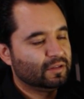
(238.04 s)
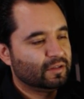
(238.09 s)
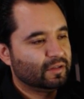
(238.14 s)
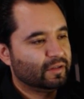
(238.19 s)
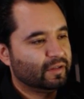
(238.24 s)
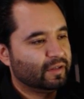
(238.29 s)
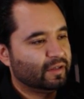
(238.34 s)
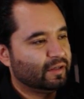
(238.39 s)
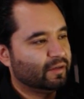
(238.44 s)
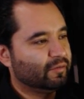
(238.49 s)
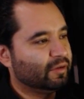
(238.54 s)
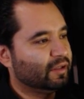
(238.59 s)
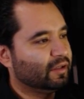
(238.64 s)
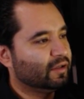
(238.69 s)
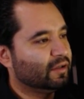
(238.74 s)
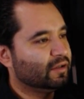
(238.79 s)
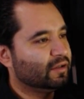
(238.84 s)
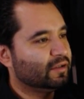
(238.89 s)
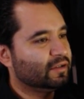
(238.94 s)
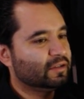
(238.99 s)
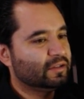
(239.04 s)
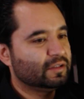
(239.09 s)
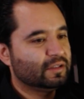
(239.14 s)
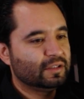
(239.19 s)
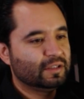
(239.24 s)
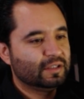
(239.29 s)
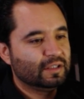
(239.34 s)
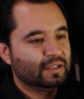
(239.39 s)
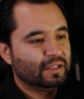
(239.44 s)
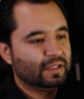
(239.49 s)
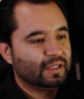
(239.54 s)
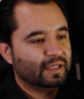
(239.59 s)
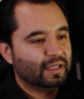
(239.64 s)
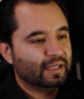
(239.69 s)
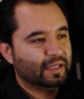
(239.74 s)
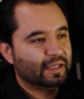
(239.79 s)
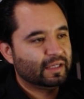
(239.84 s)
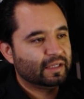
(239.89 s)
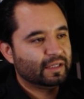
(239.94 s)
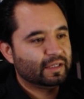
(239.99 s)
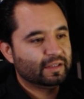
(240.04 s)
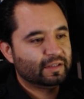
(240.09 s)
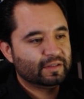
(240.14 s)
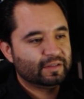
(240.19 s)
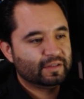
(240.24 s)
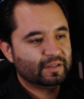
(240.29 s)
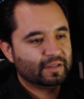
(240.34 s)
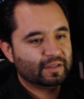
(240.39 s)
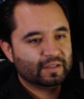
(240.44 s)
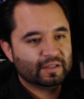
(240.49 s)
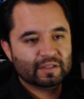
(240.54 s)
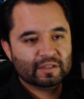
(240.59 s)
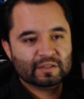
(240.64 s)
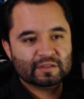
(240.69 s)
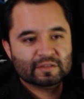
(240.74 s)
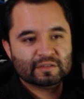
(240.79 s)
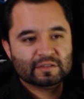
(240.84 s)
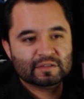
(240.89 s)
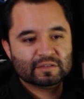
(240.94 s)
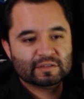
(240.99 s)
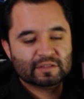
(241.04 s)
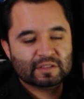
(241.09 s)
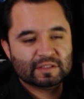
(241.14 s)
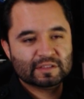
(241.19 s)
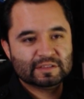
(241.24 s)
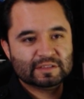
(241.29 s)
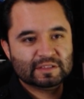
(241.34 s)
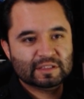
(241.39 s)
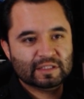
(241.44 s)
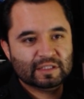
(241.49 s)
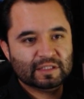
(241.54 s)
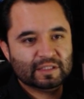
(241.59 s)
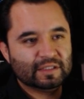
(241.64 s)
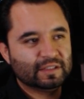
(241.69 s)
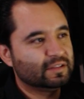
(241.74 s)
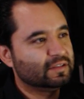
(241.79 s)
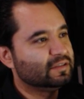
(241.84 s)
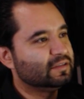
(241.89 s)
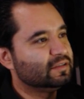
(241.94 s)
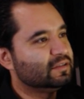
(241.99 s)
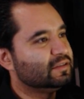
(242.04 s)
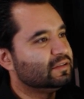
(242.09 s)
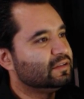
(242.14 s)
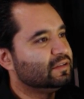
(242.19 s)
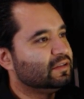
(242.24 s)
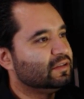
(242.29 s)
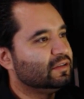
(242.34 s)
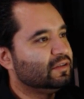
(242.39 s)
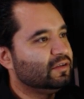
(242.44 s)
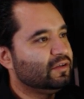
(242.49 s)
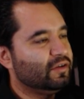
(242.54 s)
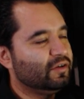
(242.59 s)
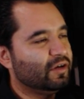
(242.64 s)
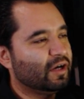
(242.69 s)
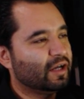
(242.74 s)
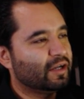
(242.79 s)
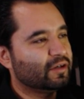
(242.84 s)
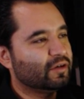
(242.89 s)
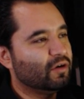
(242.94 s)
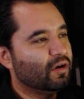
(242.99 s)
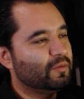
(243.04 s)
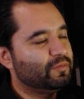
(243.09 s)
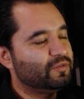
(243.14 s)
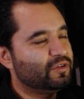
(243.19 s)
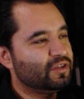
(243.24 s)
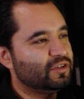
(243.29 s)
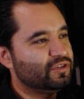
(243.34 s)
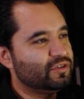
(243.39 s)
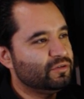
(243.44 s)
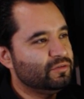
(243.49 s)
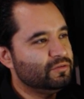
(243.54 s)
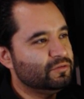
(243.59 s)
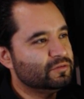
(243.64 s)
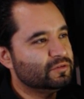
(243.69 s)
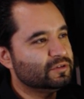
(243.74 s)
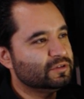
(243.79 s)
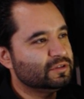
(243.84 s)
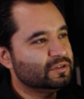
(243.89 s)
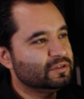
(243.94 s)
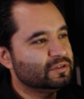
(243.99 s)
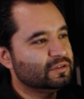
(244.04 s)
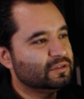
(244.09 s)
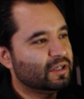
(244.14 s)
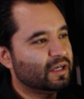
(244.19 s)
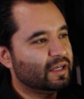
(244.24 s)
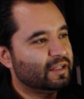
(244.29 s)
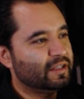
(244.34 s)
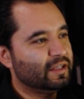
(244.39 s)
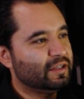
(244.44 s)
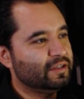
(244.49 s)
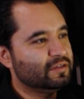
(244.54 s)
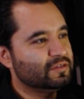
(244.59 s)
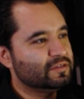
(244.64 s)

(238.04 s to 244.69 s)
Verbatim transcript: There we are. And uh, let's see here. You gotta go up to Tools, and then you'll